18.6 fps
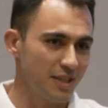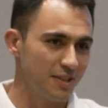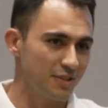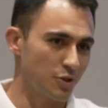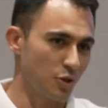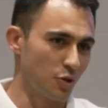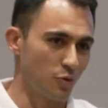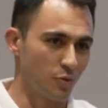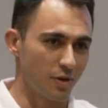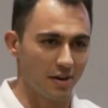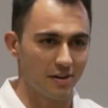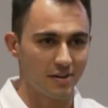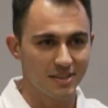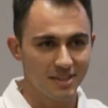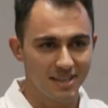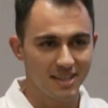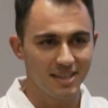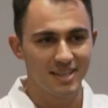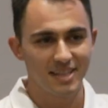So we're
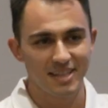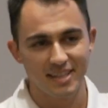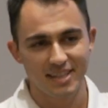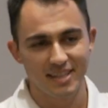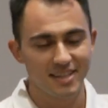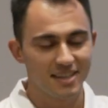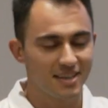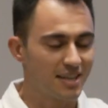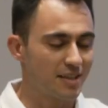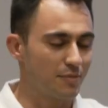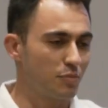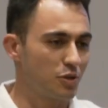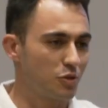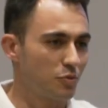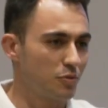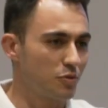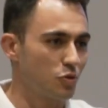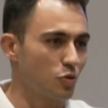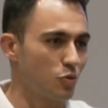in
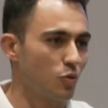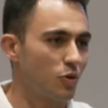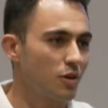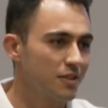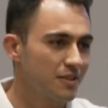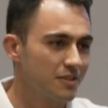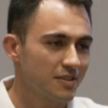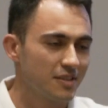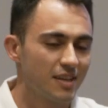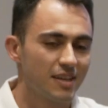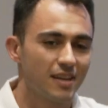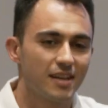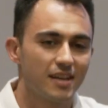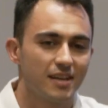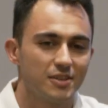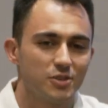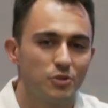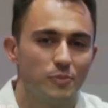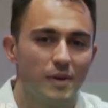between two wars,
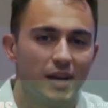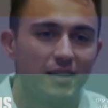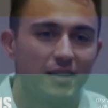as you may